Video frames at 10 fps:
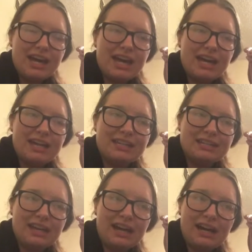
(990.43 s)

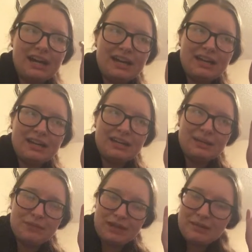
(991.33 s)
And I
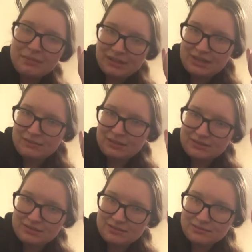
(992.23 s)
am not burying my
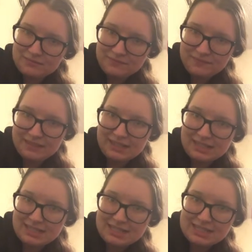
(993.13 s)
crystal in
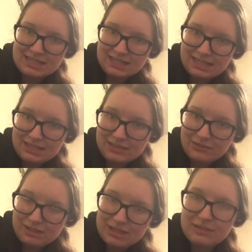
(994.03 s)
a city. No
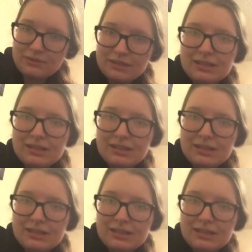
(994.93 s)
thank you.